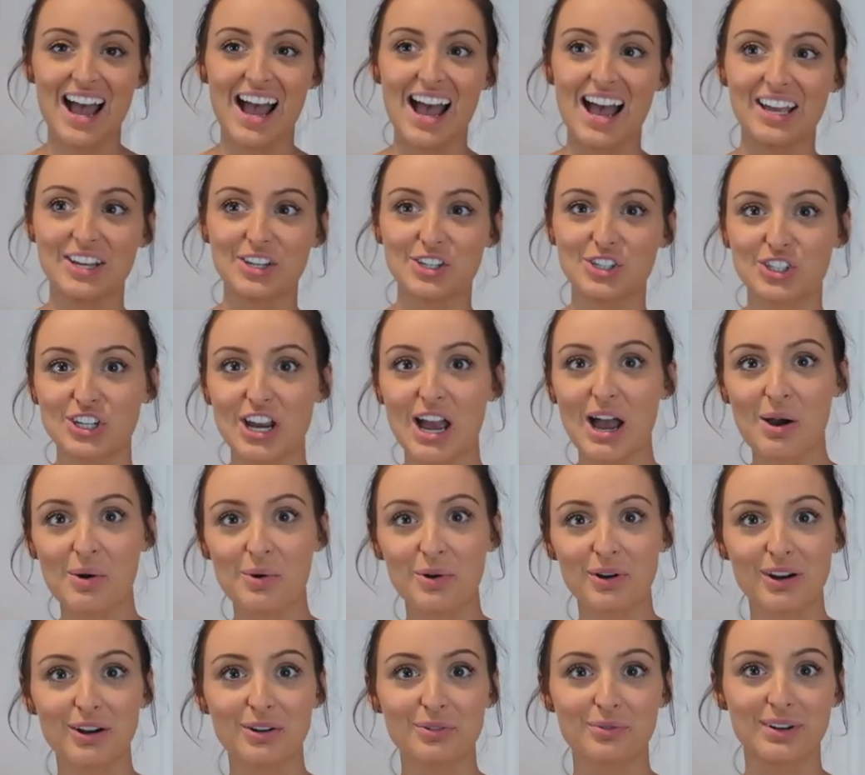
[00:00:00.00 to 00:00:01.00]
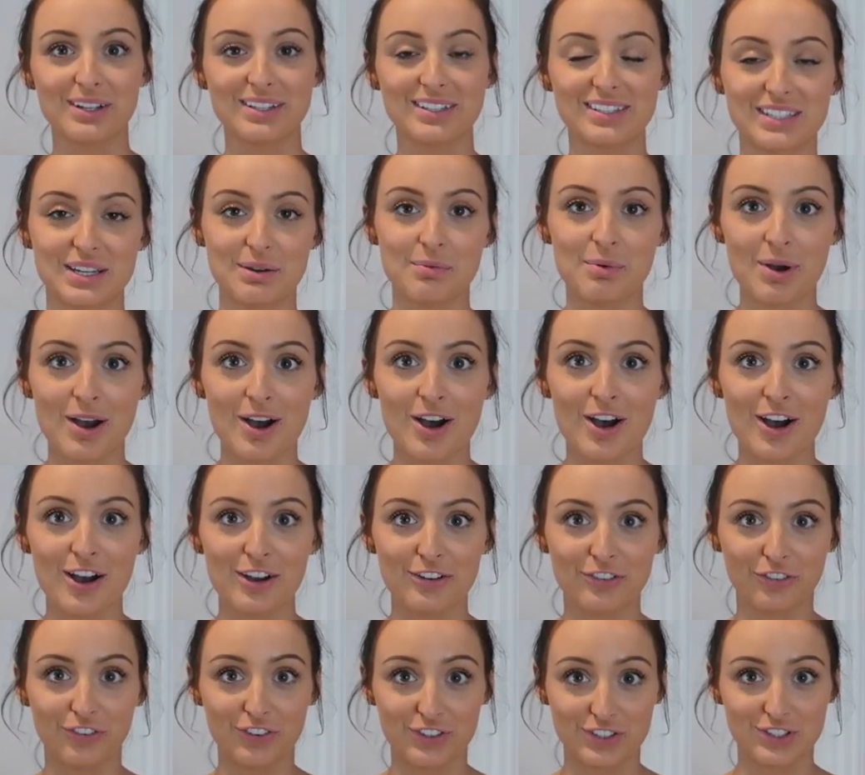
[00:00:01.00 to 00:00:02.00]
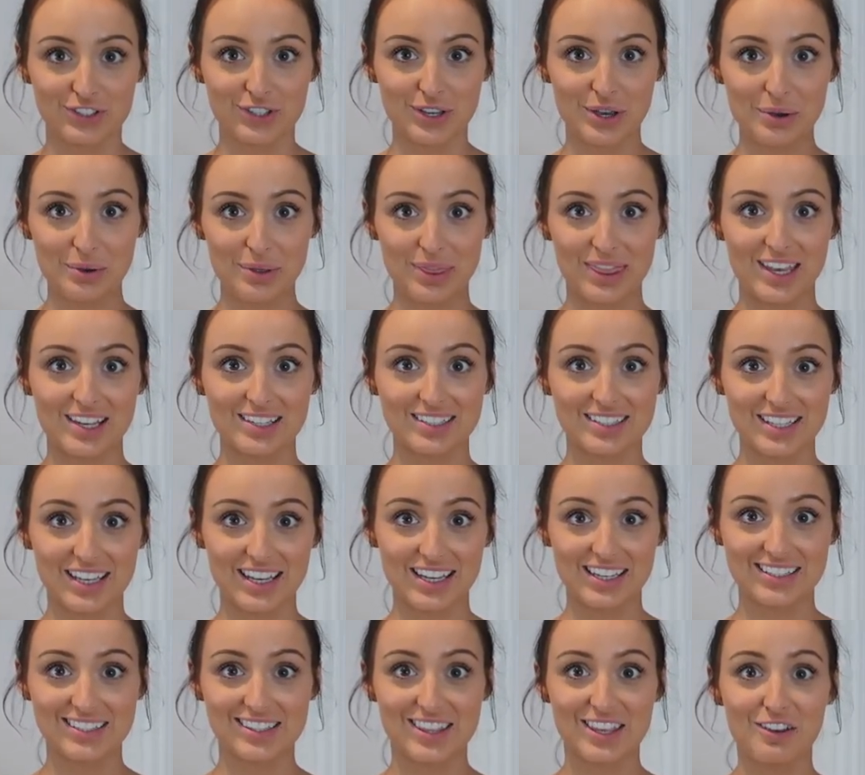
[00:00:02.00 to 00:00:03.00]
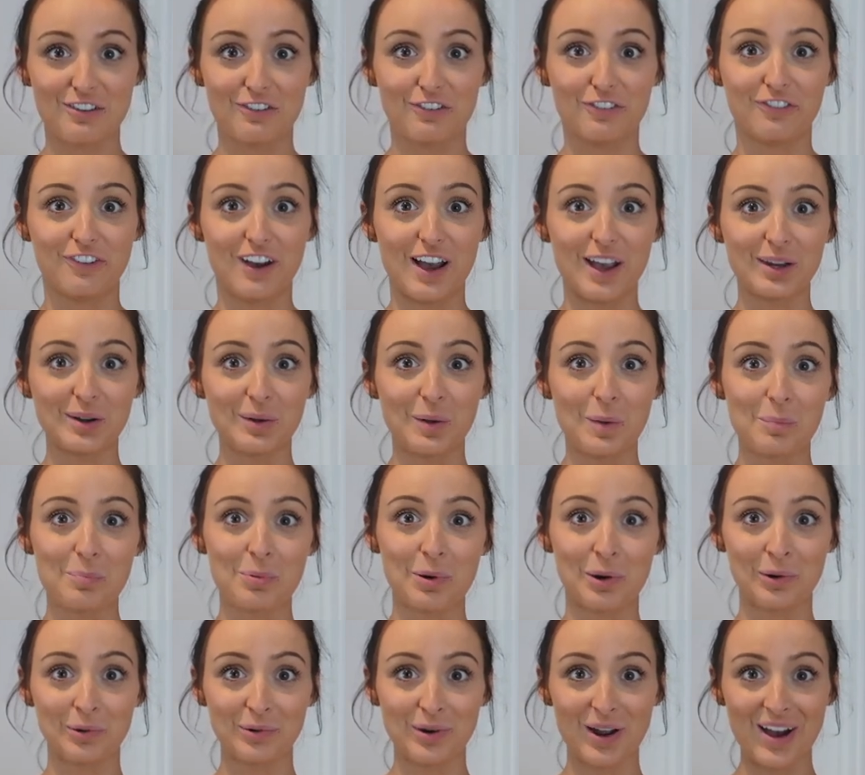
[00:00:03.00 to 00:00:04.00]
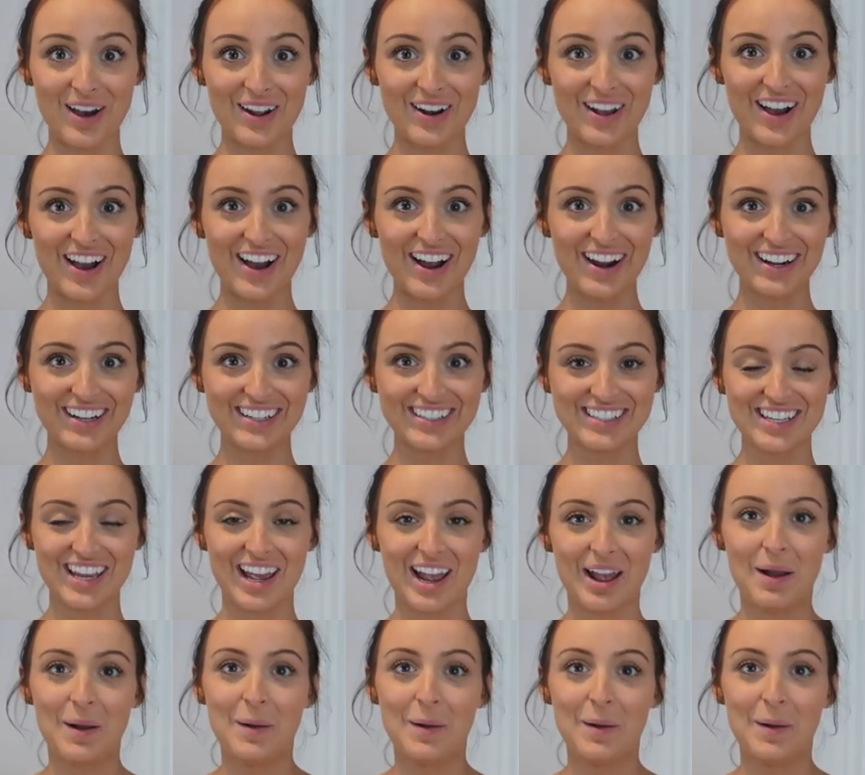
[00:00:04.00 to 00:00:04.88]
I showered, rinsed them off. So this is the final product.